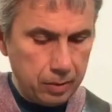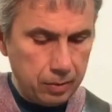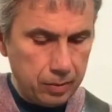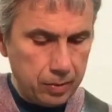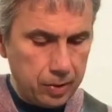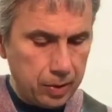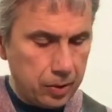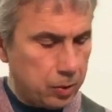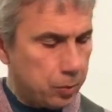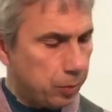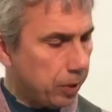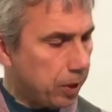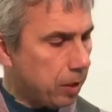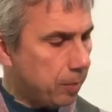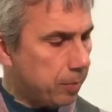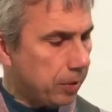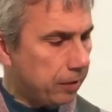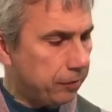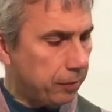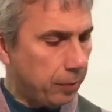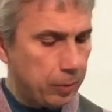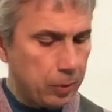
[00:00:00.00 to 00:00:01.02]
Since we're
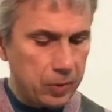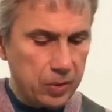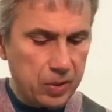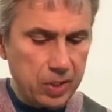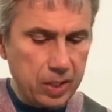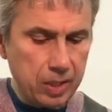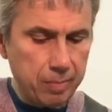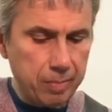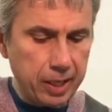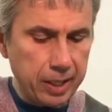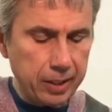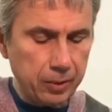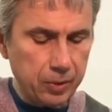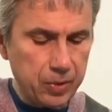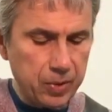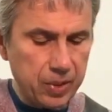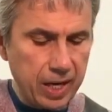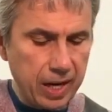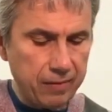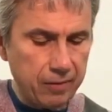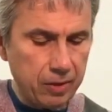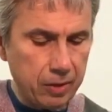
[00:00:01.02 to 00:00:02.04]
coming from the C minor
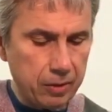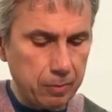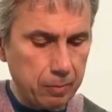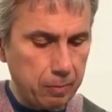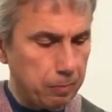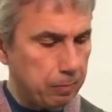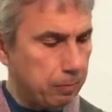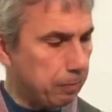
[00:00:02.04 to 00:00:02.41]
7,